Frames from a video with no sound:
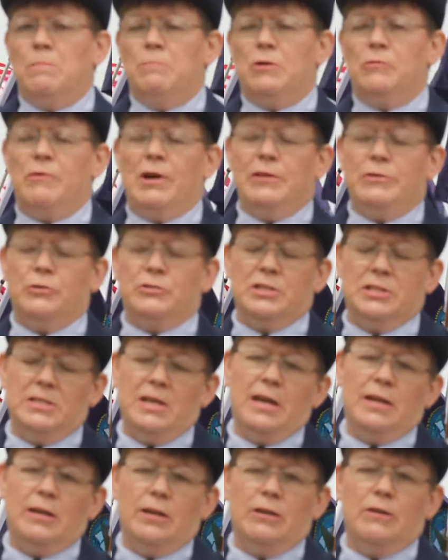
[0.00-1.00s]
but rather to
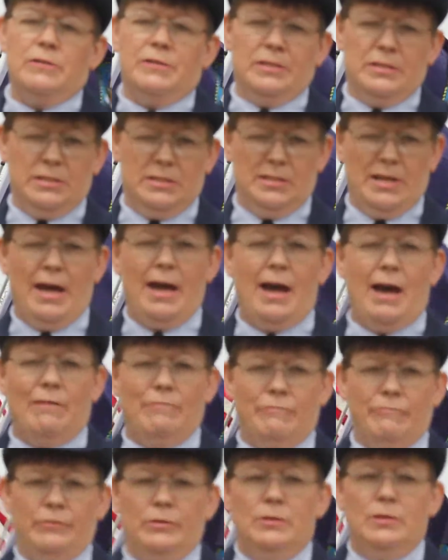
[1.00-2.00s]
take care of the
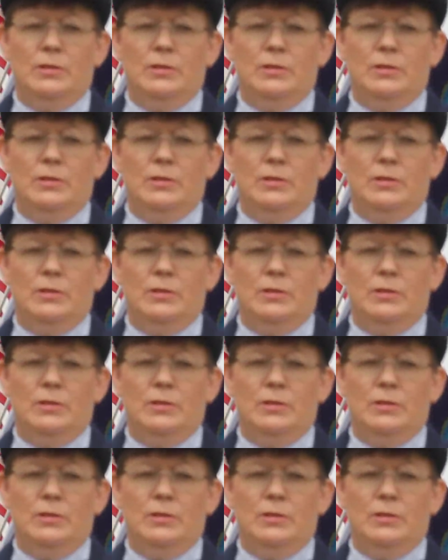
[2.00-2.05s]
staff